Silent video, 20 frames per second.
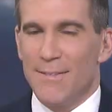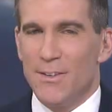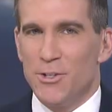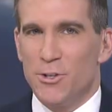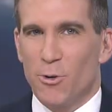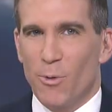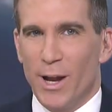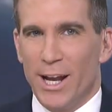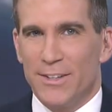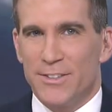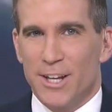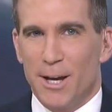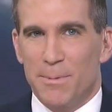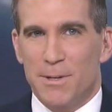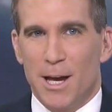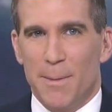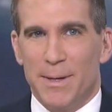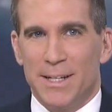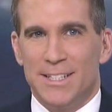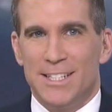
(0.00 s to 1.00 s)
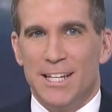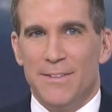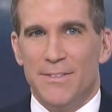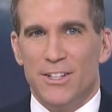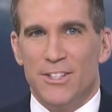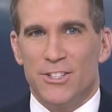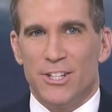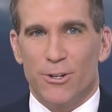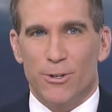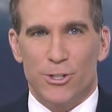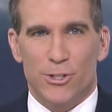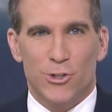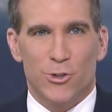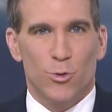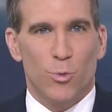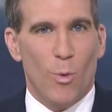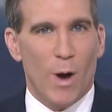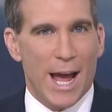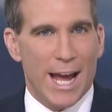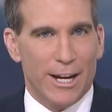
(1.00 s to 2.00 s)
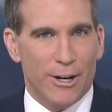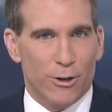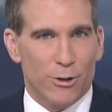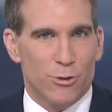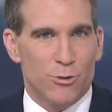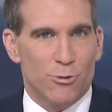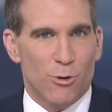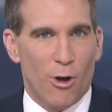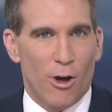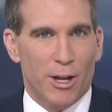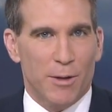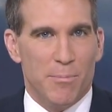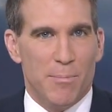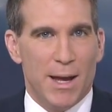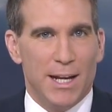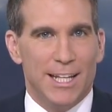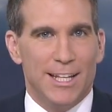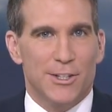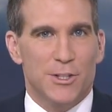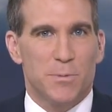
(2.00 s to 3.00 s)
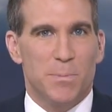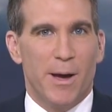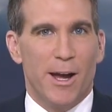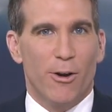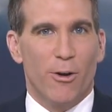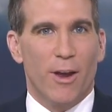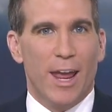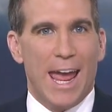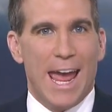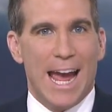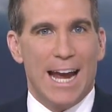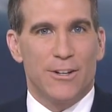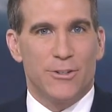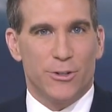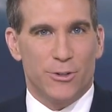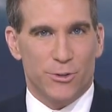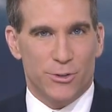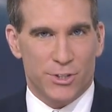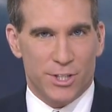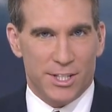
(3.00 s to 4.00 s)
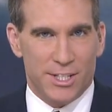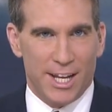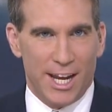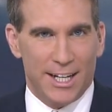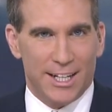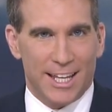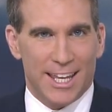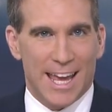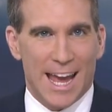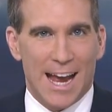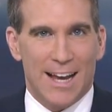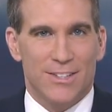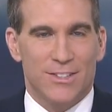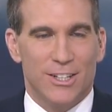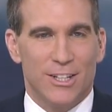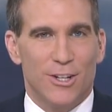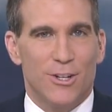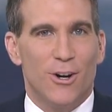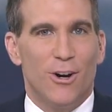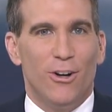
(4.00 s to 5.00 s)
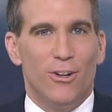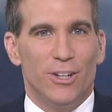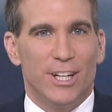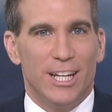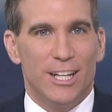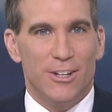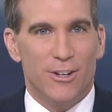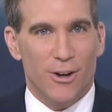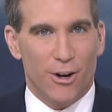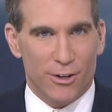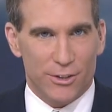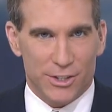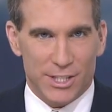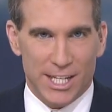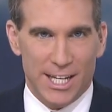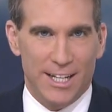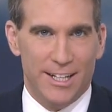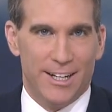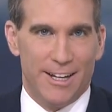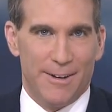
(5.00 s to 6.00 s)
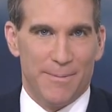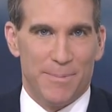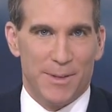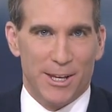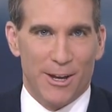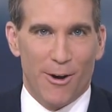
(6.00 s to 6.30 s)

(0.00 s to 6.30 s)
Kevin Durant's upcoming TV series Swagger drawing many aspiring actors today at a casting call in Gardena.